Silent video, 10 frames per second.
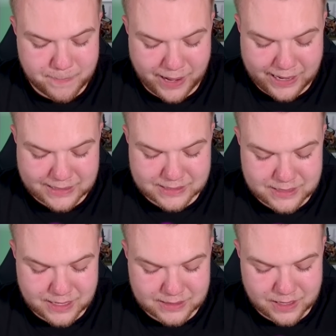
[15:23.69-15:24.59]
Pekka is
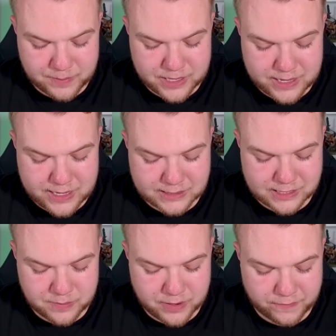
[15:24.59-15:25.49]
not gonna be
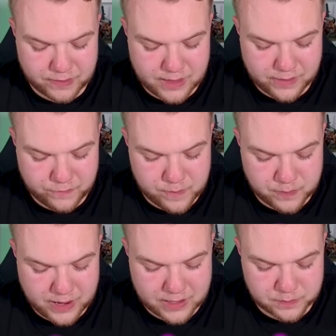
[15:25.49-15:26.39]
easy, but I think if we
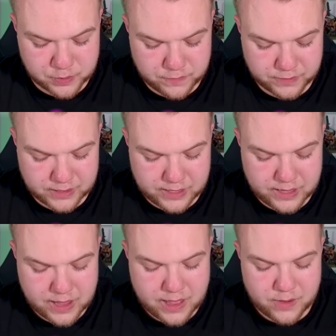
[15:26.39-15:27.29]
play it
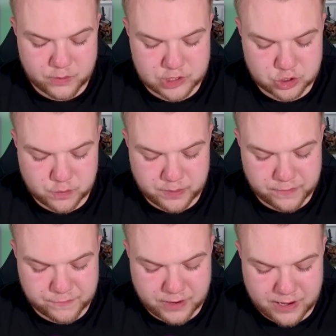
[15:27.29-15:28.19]
perfectly, we should
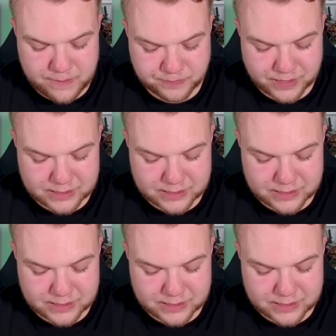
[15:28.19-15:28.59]
be fine.